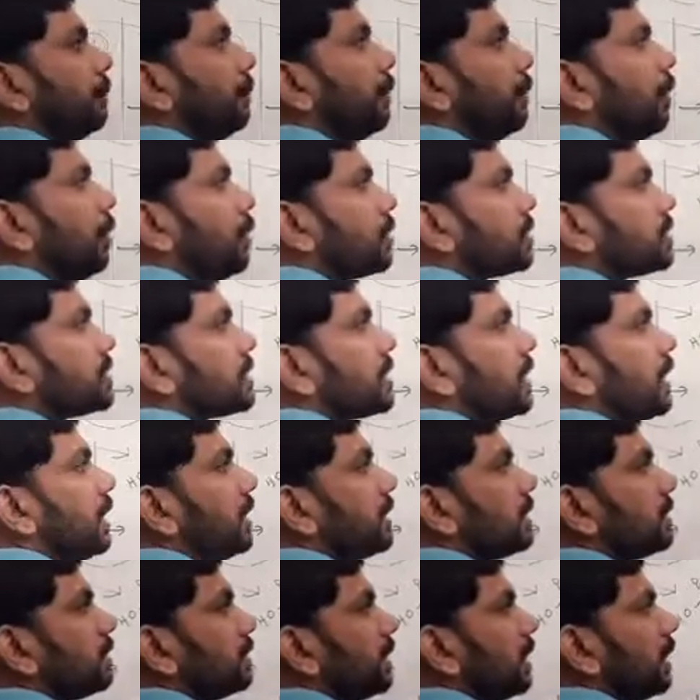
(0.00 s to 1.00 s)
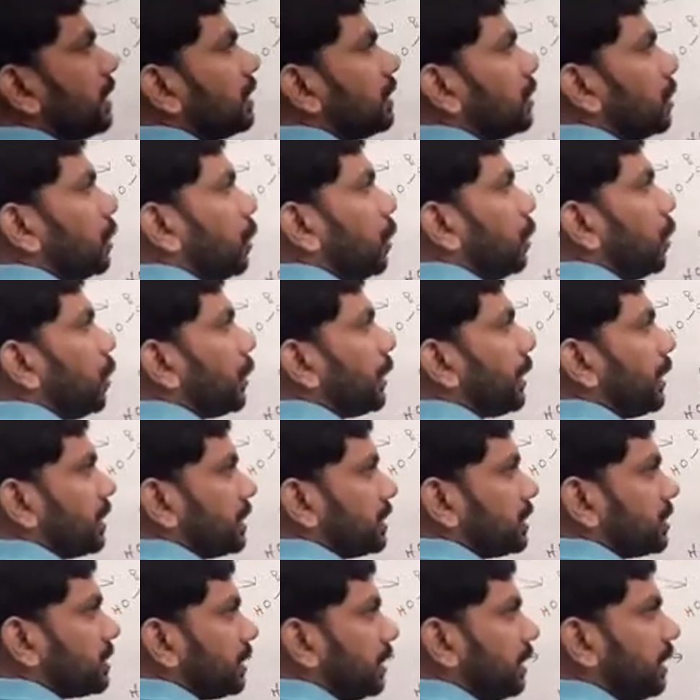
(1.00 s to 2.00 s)
a box, then
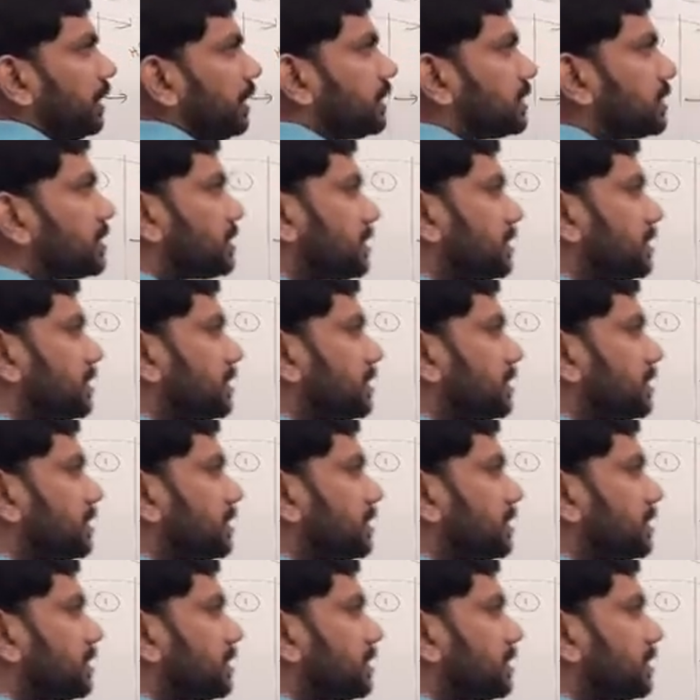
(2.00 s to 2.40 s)
OH, each